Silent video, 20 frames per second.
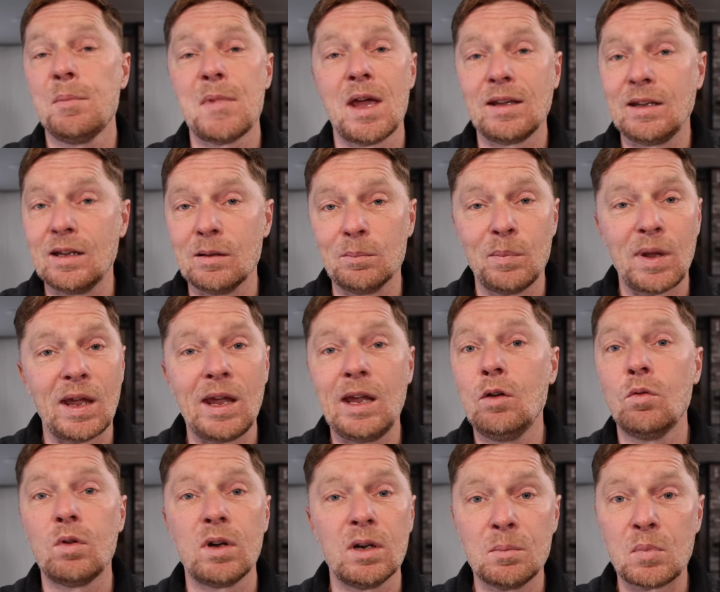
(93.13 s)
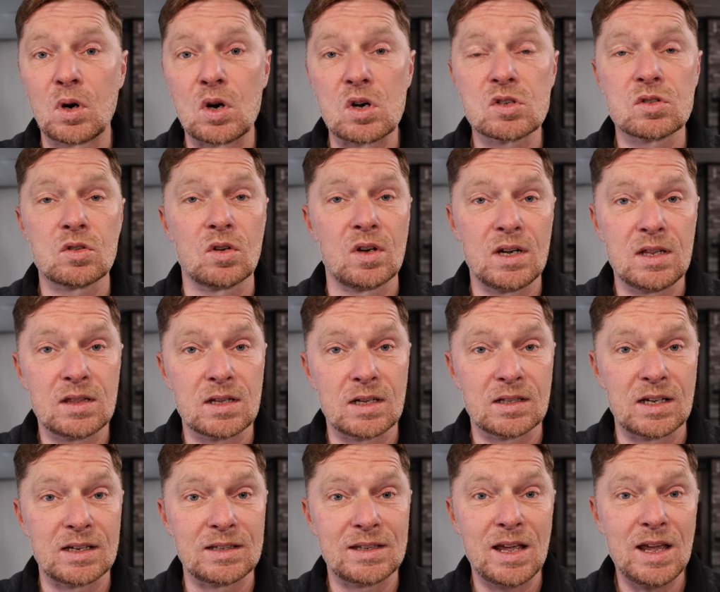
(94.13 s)
I'm not getting paid, reimbursed, or
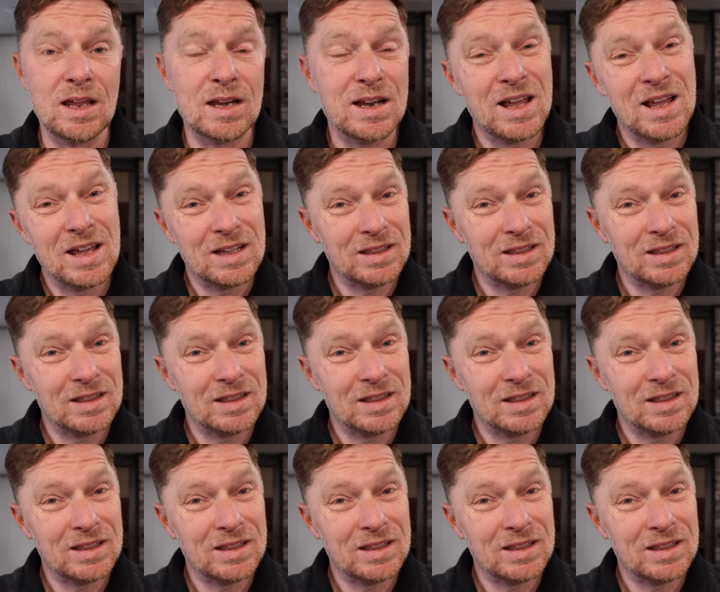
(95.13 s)
anything like that.